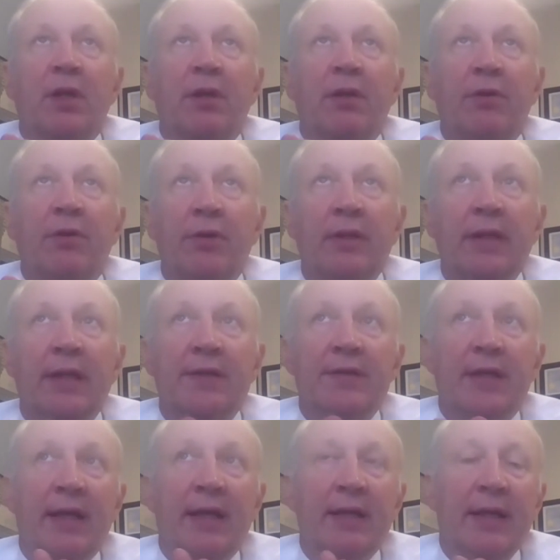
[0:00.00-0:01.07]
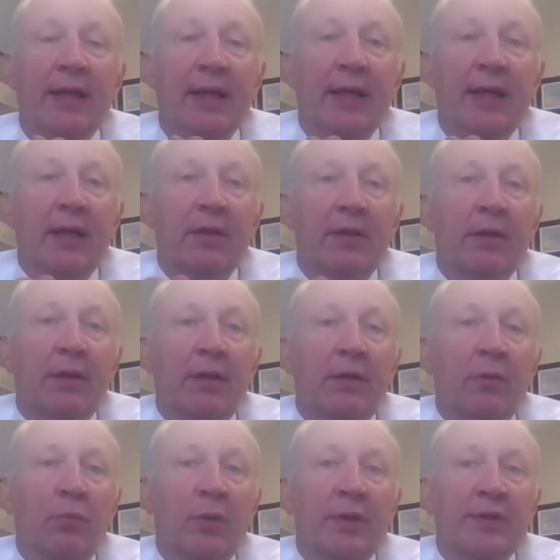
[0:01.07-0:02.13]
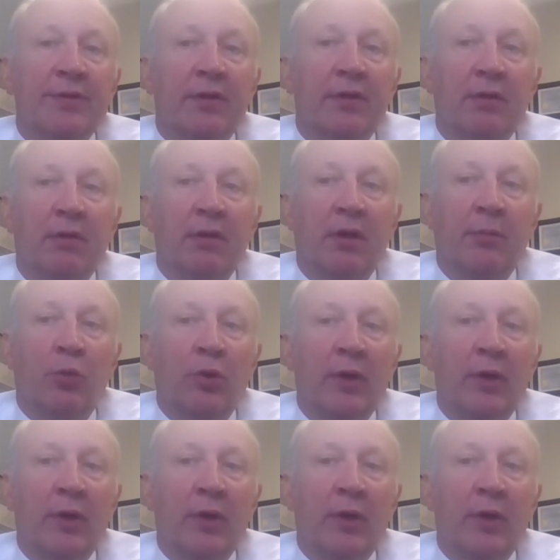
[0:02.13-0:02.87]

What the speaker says: Thirdly is that the ones that are more